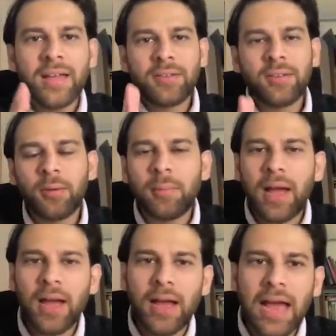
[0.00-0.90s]
So
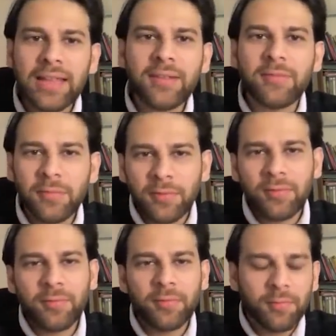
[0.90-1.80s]
uh, I think
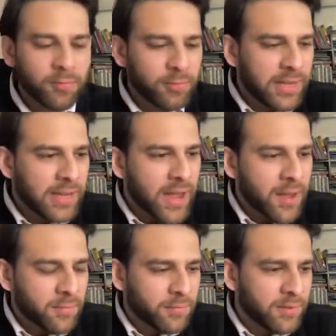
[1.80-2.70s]
we
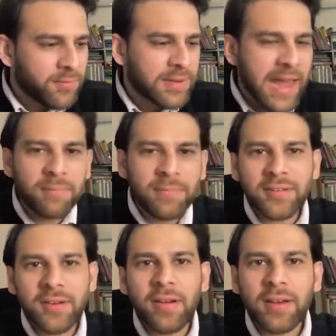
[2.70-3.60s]
we
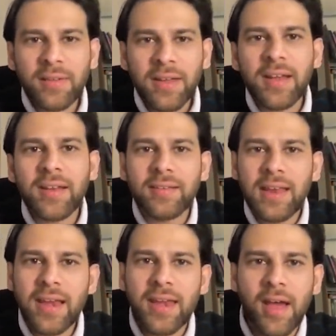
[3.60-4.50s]
established now and we
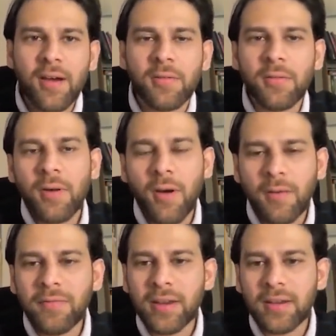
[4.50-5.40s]
understand how
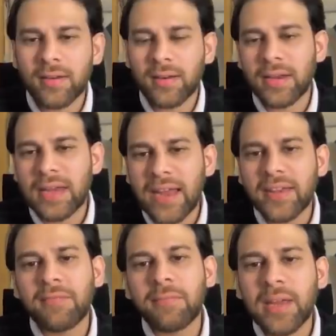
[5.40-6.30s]
often
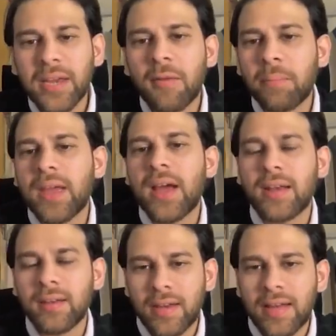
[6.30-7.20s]
negative media or PR
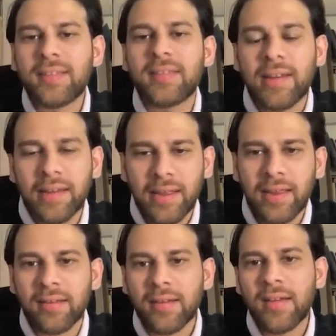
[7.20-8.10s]
does
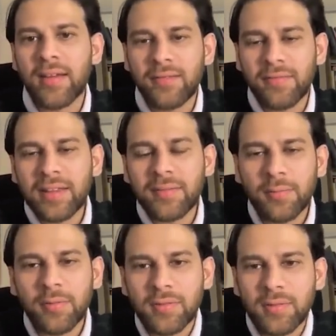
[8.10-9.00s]
dictate
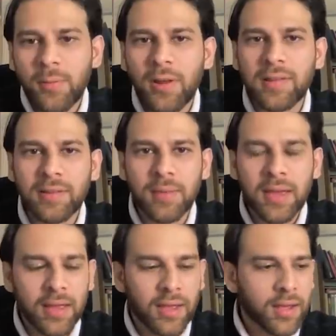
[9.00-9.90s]
Facebook's policy
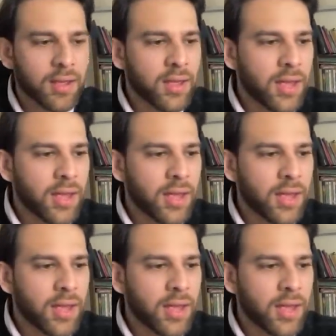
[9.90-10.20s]
making